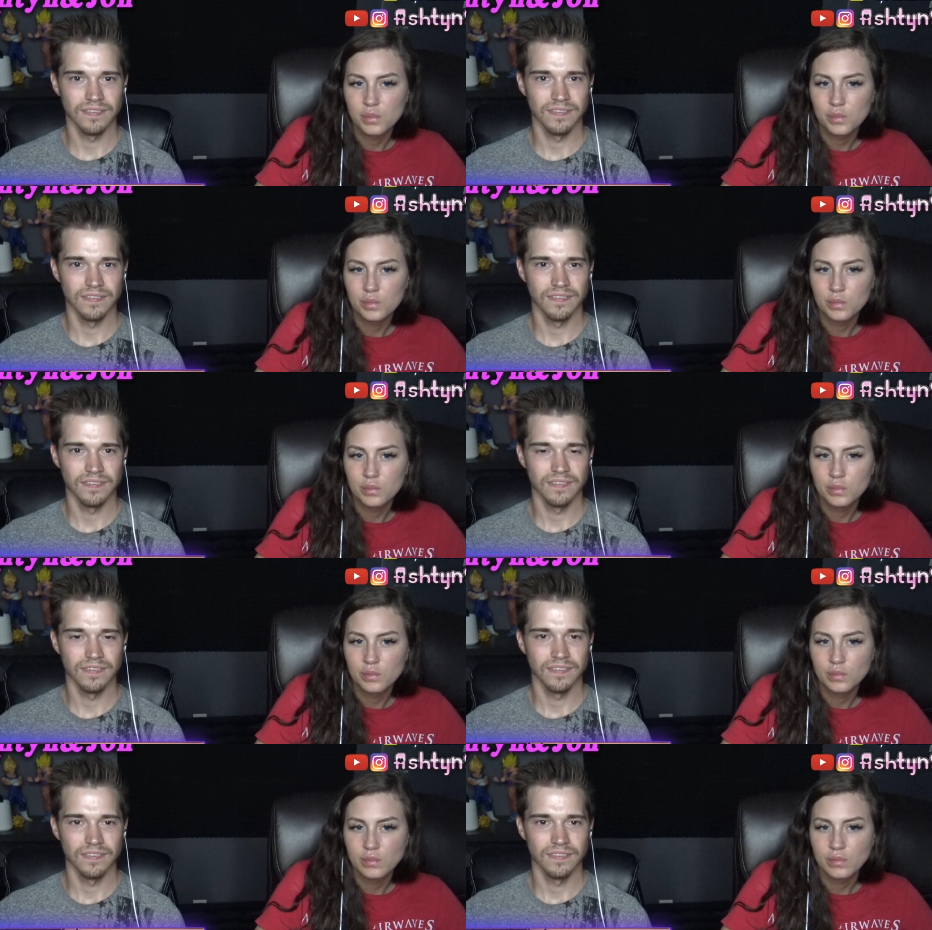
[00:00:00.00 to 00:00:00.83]

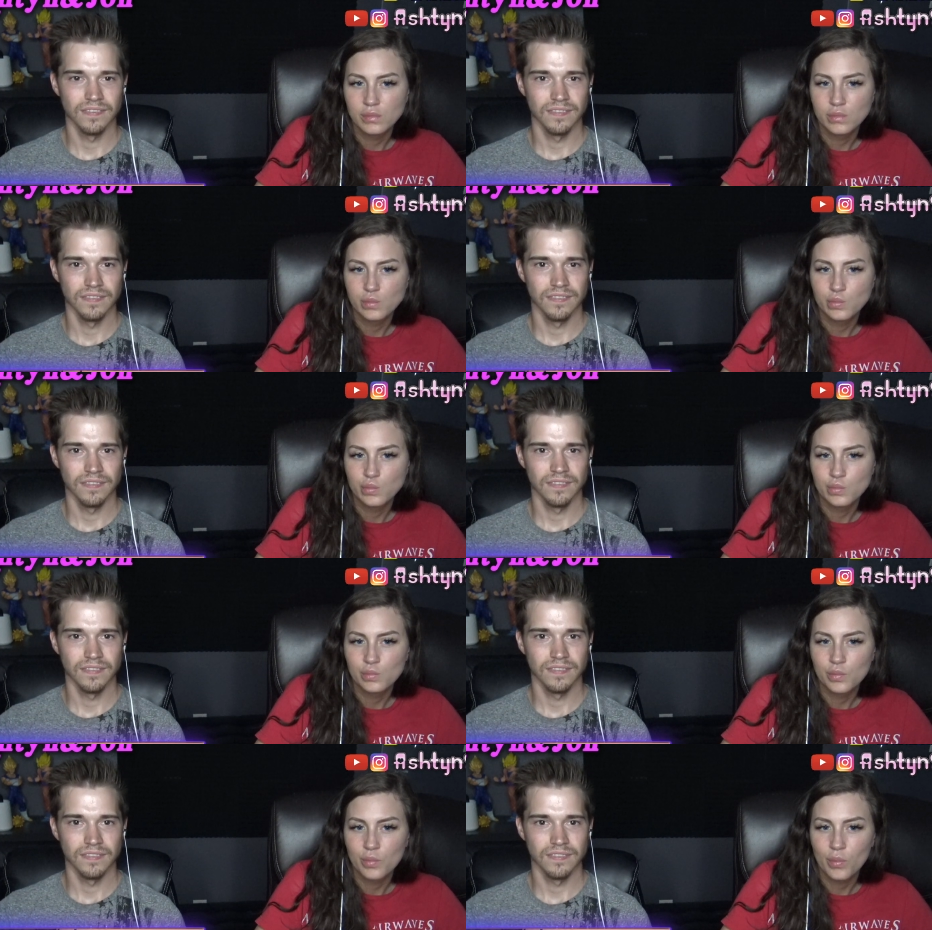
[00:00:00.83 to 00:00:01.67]

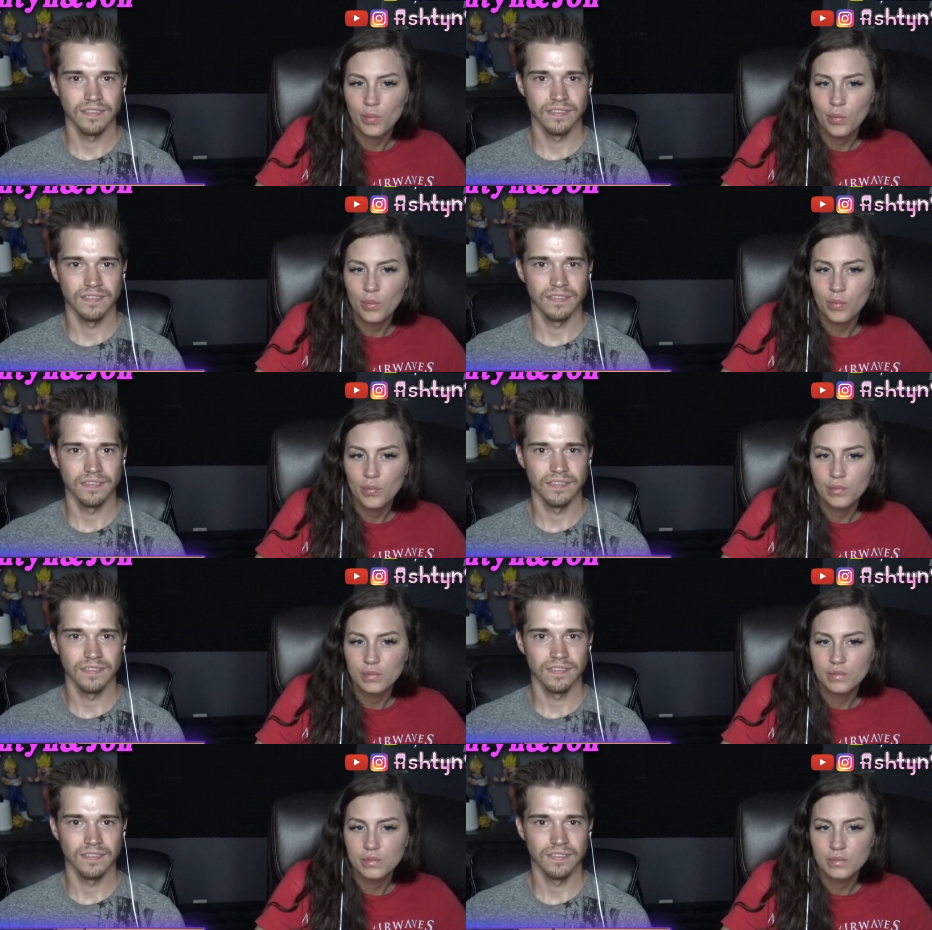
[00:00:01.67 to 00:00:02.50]

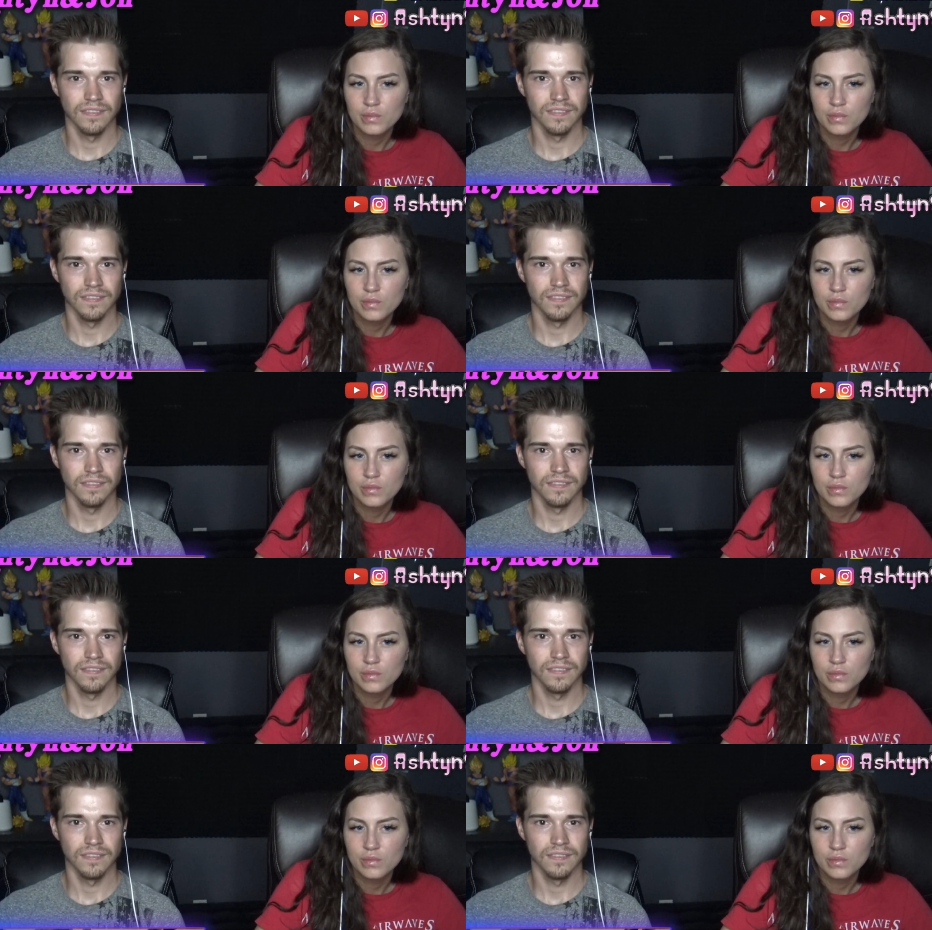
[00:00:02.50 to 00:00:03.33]

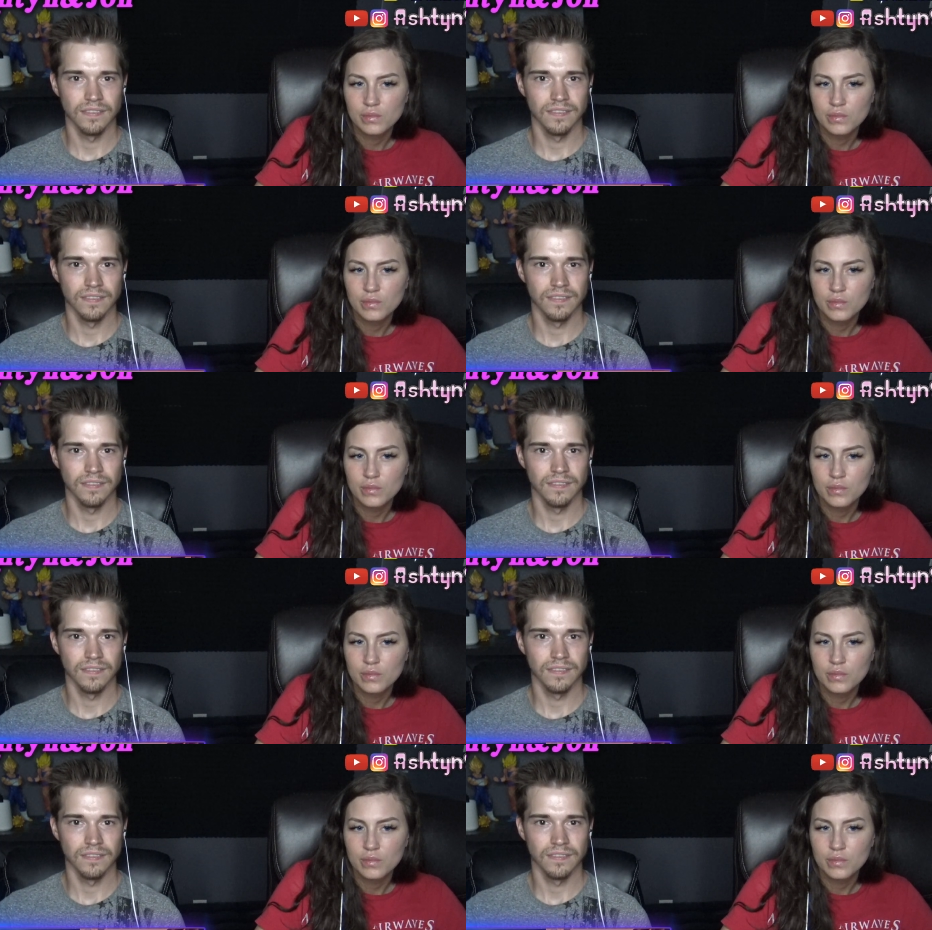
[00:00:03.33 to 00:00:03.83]
[no speech]